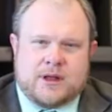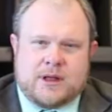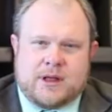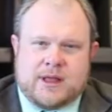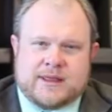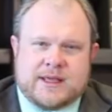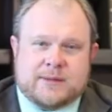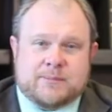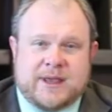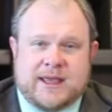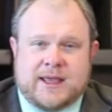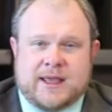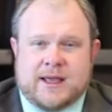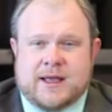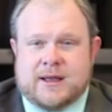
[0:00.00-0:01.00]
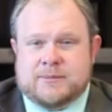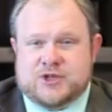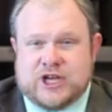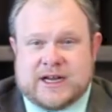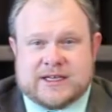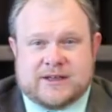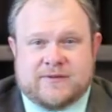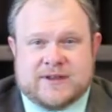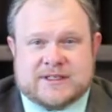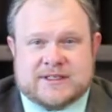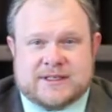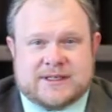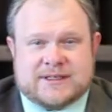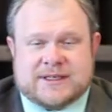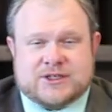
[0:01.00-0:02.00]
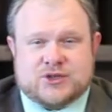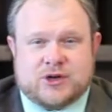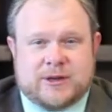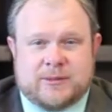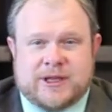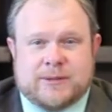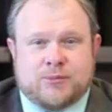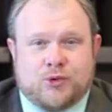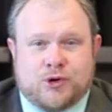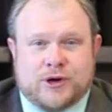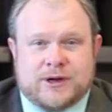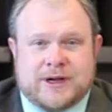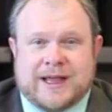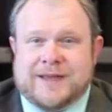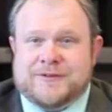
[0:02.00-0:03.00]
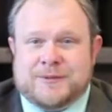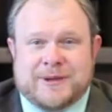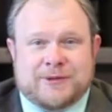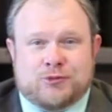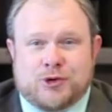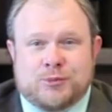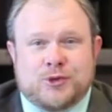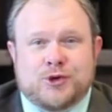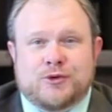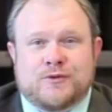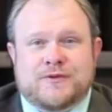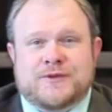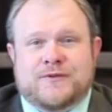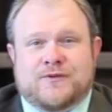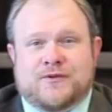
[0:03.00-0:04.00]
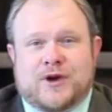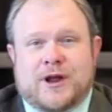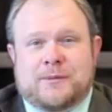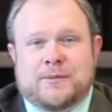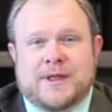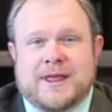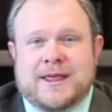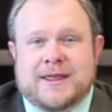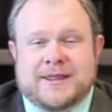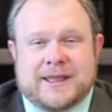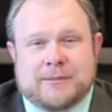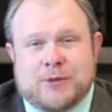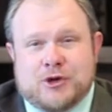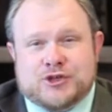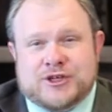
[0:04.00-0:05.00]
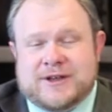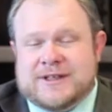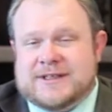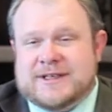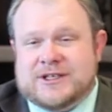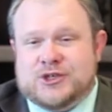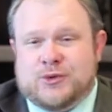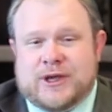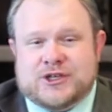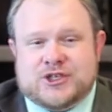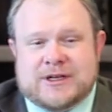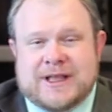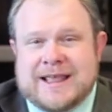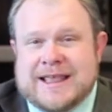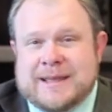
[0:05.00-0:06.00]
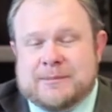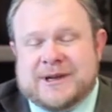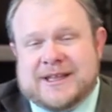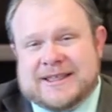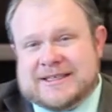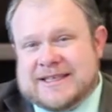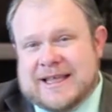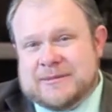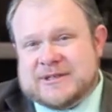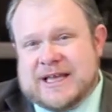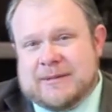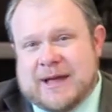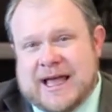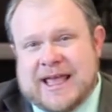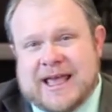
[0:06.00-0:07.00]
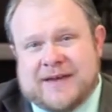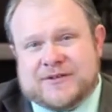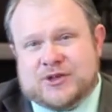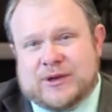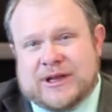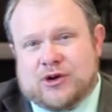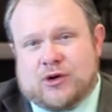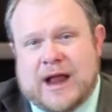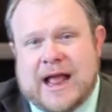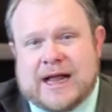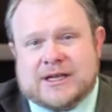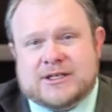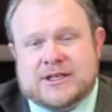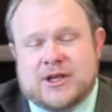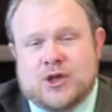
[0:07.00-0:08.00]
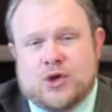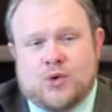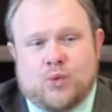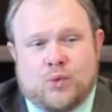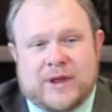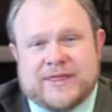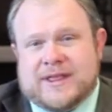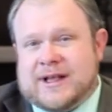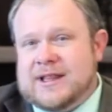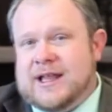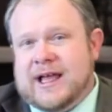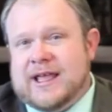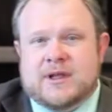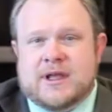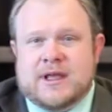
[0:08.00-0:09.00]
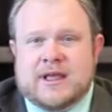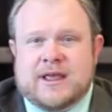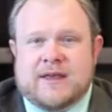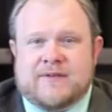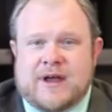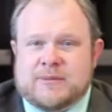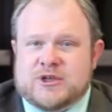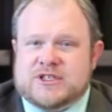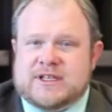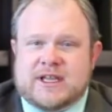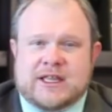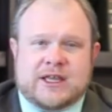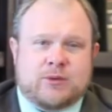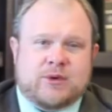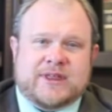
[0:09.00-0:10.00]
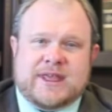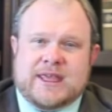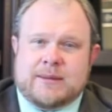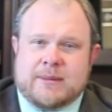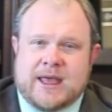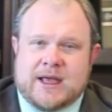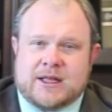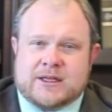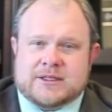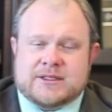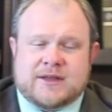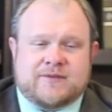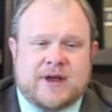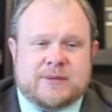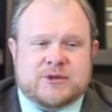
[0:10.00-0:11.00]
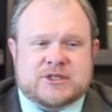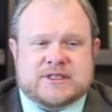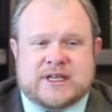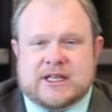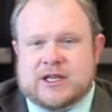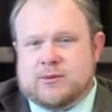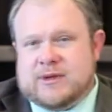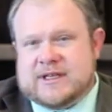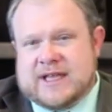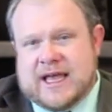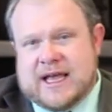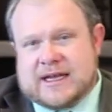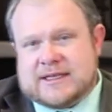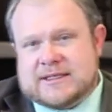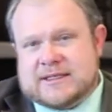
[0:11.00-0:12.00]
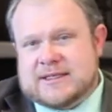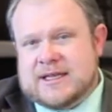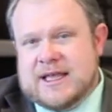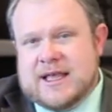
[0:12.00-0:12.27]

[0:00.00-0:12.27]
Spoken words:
I think being objective is extremely important. I have to be removed from the emotion of the situation, but at the same time, I have to interact with the client. If I'm just dealing with emails, if I'm just dealing with texts,